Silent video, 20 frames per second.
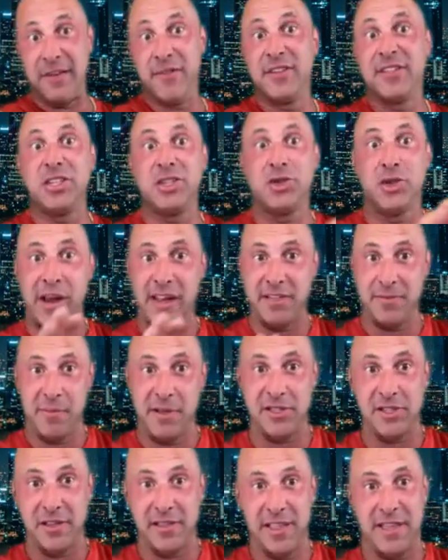If it's a
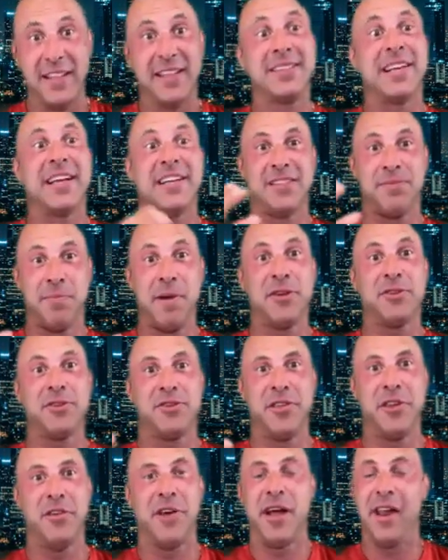transmission thing, that's like a
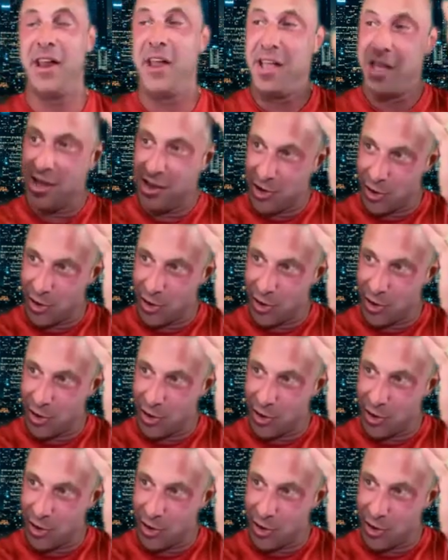specialty, right?